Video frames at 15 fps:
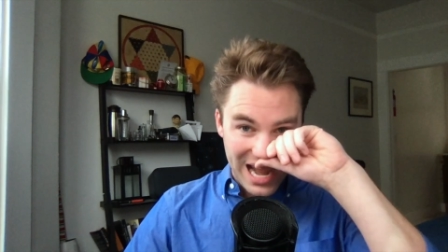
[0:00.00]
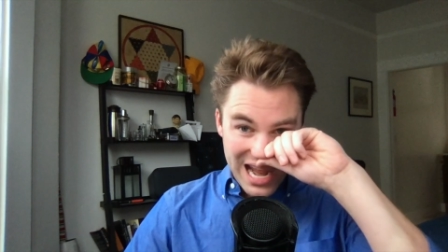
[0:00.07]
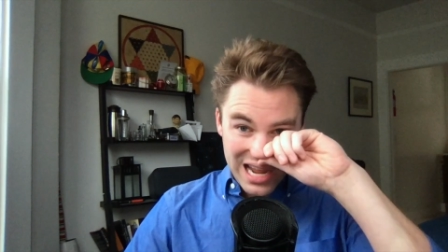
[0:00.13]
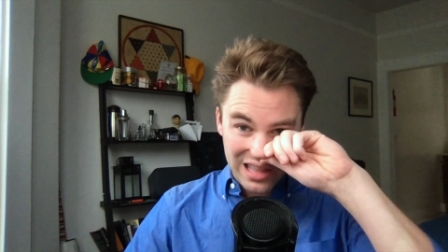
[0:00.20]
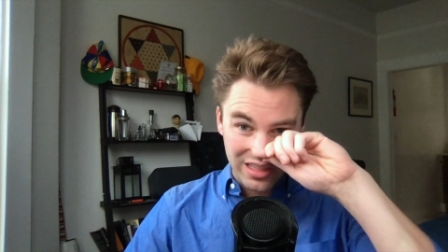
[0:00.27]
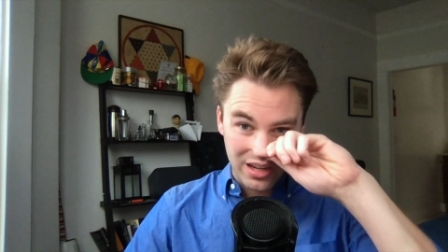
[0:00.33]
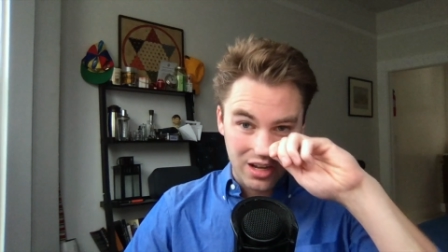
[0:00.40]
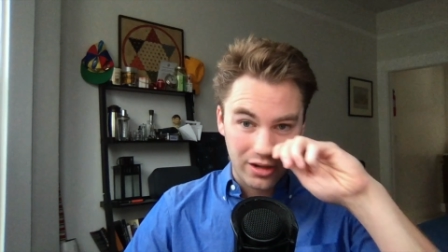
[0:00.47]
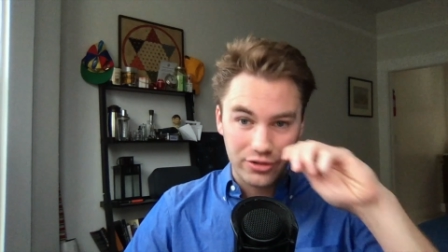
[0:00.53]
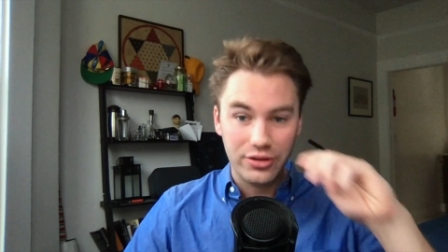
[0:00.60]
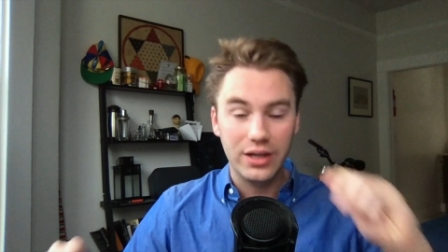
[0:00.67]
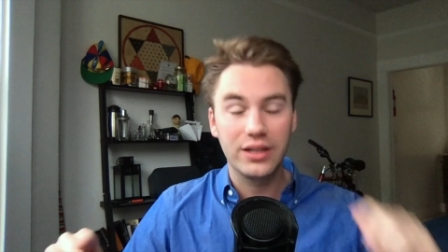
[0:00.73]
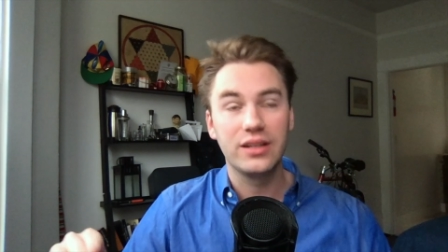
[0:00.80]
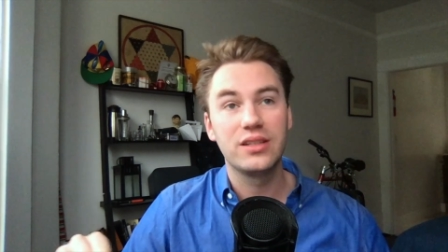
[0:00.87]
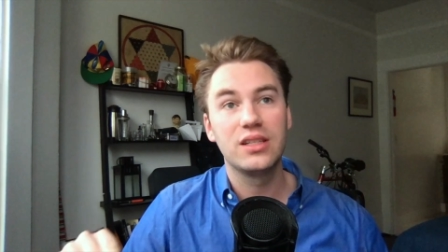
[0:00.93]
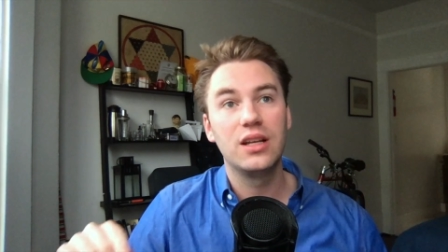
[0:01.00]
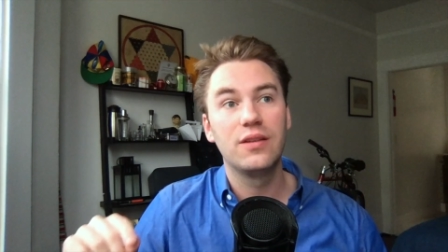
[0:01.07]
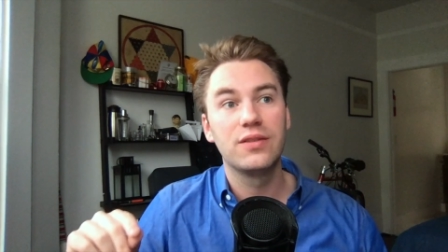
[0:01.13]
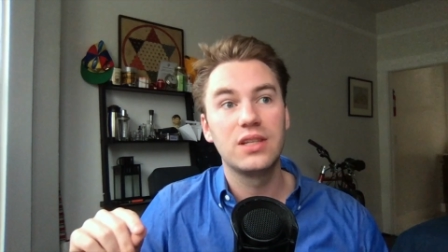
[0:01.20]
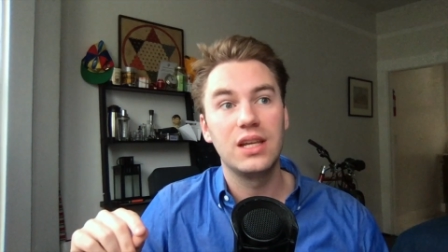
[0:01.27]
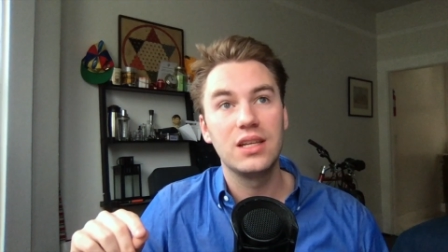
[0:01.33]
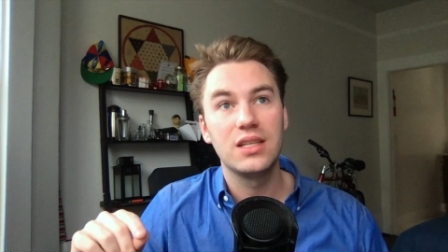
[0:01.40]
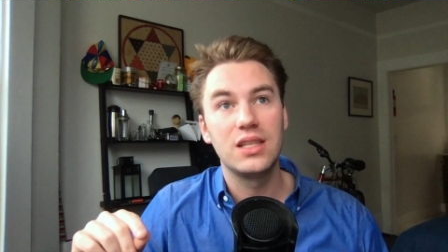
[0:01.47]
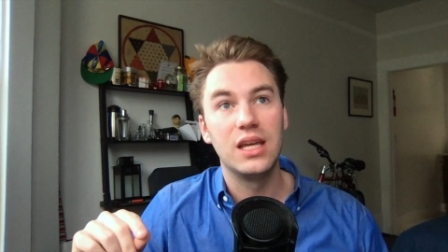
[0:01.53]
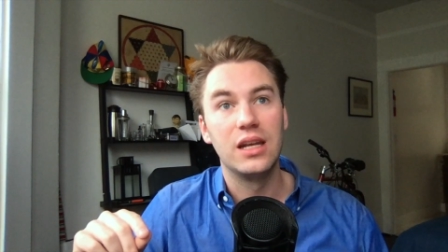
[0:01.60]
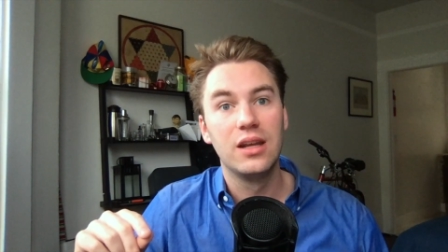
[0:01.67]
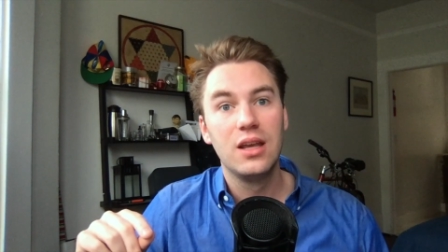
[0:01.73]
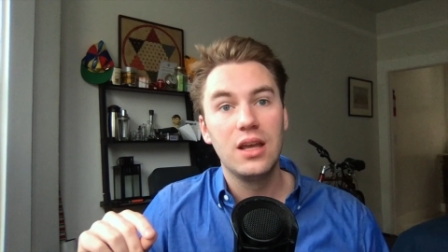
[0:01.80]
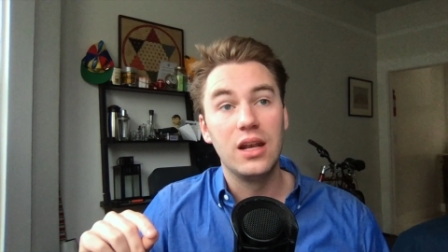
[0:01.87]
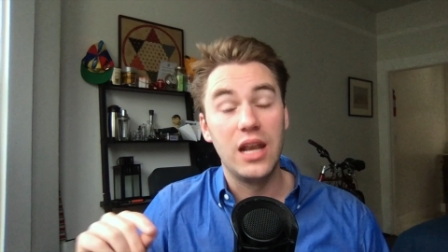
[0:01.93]
and the contract itself says that
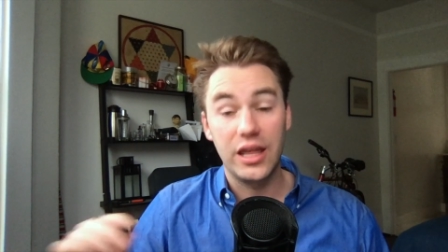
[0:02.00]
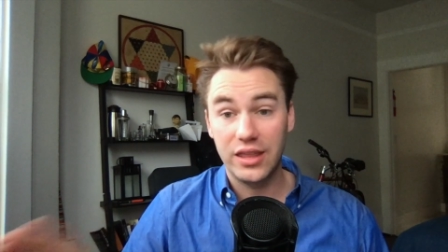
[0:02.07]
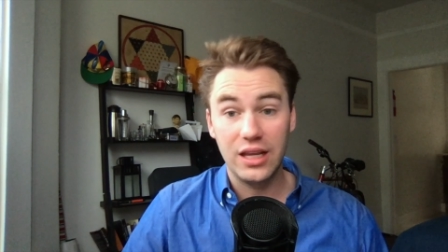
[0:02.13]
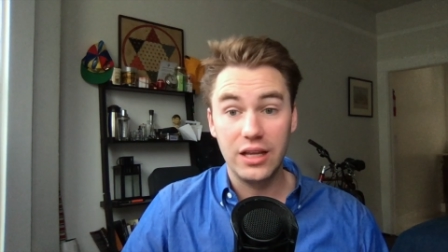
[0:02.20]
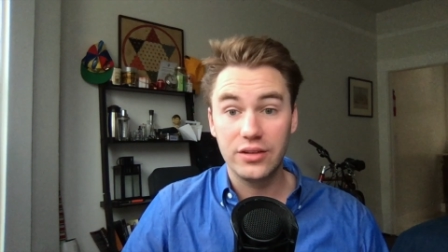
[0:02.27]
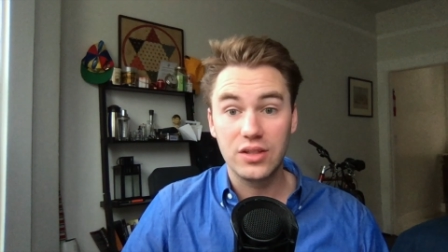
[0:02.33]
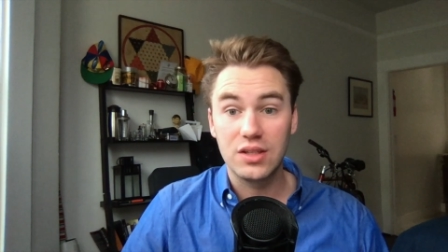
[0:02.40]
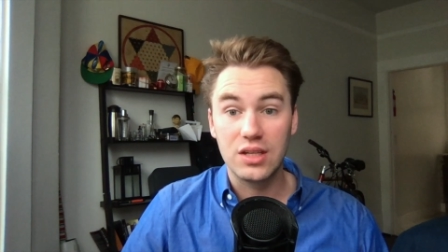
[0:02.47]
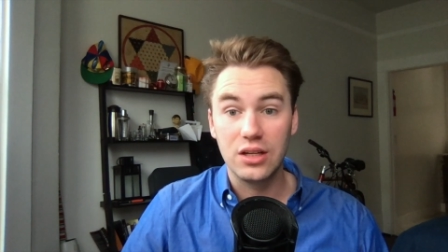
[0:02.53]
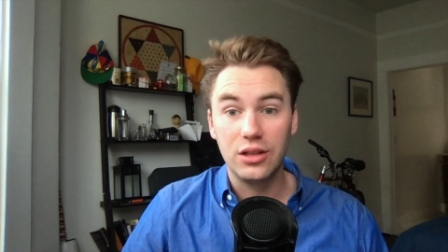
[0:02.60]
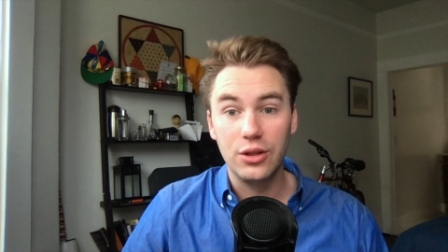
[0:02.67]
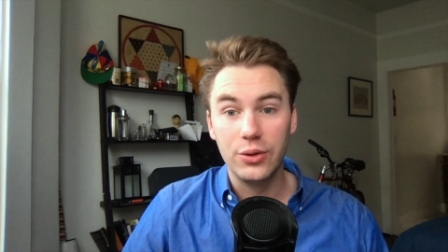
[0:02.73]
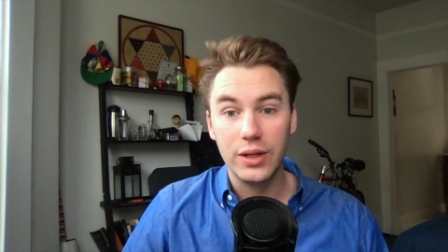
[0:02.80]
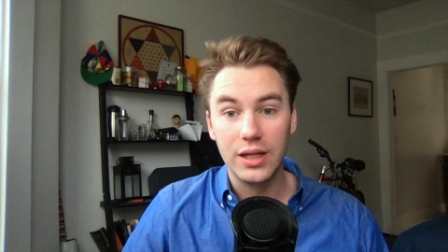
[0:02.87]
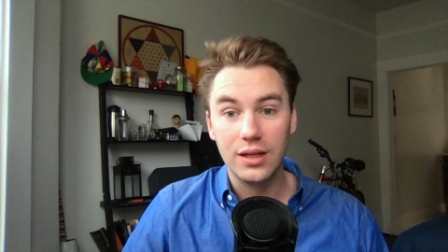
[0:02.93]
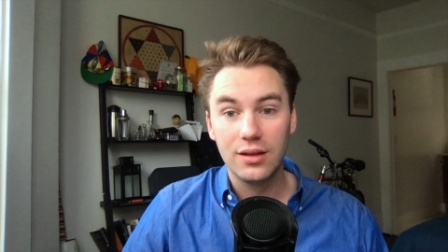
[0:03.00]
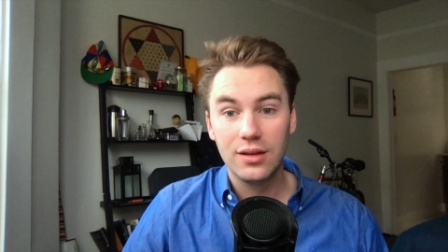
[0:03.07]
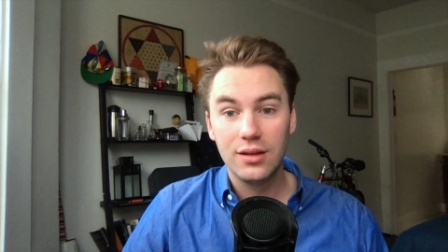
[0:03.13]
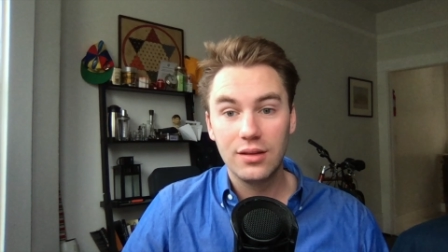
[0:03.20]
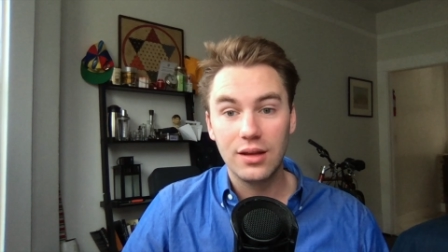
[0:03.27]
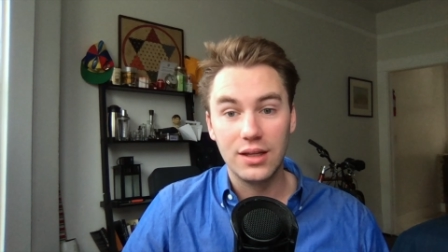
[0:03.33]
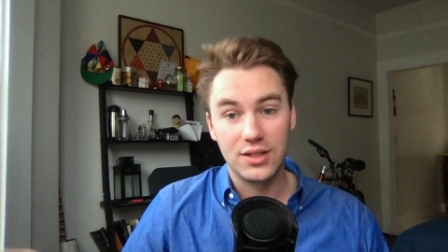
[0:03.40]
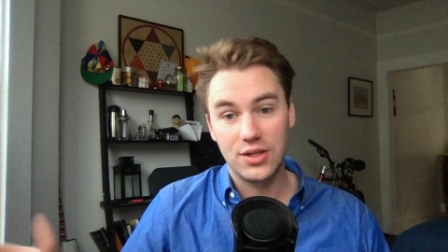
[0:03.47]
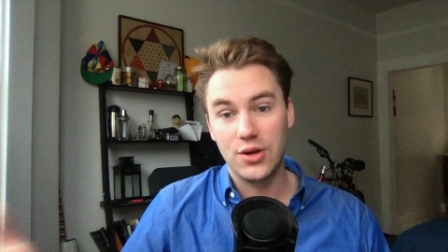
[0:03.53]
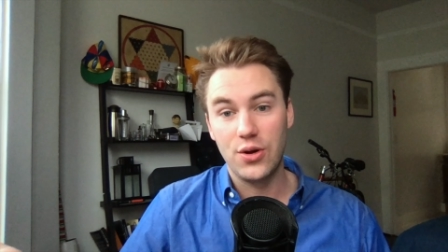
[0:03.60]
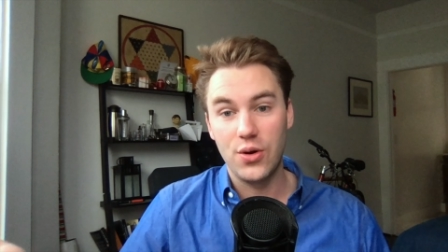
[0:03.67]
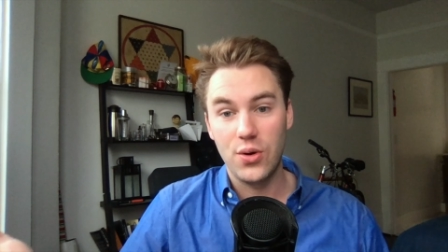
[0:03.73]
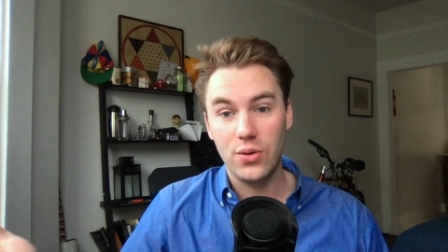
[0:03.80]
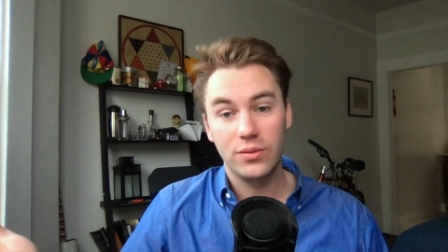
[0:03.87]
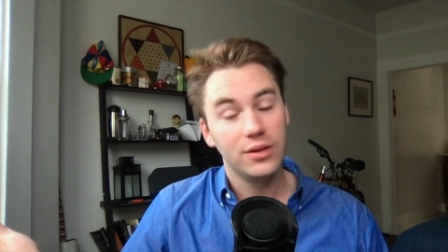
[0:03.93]
nothing else is included. And
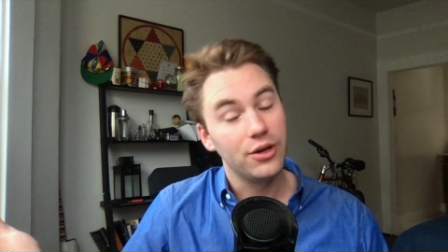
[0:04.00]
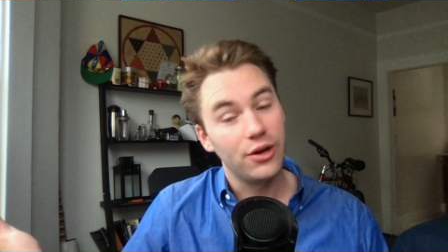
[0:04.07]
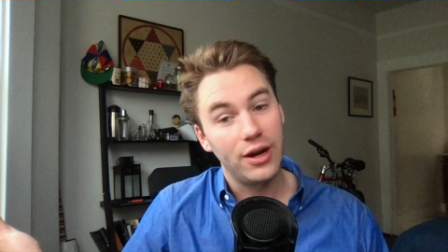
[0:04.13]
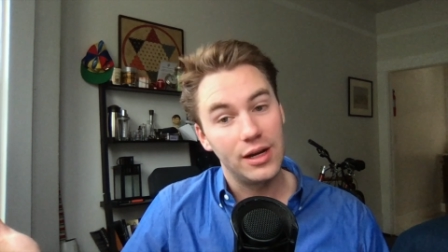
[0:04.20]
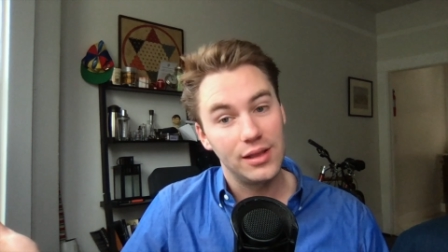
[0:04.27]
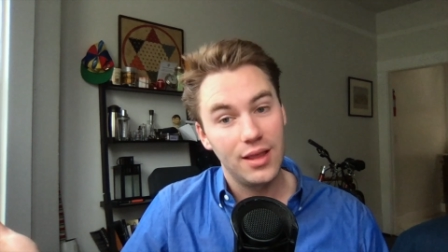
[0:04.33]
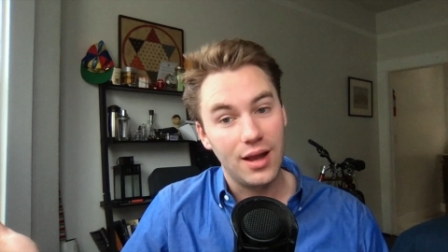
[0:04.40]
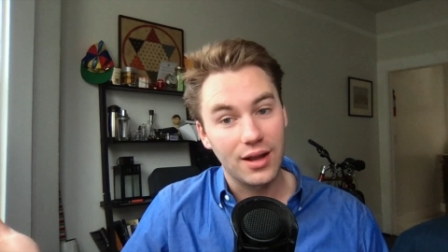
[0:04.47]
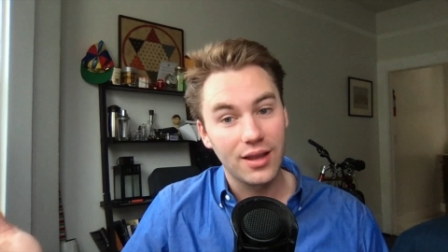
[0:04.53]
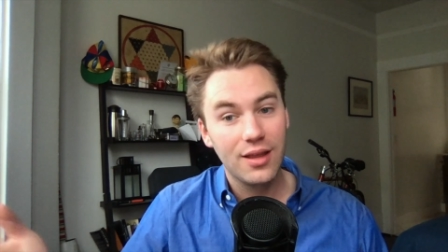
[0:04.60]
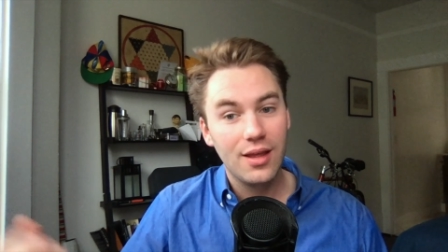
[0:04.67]
so you're out of luck.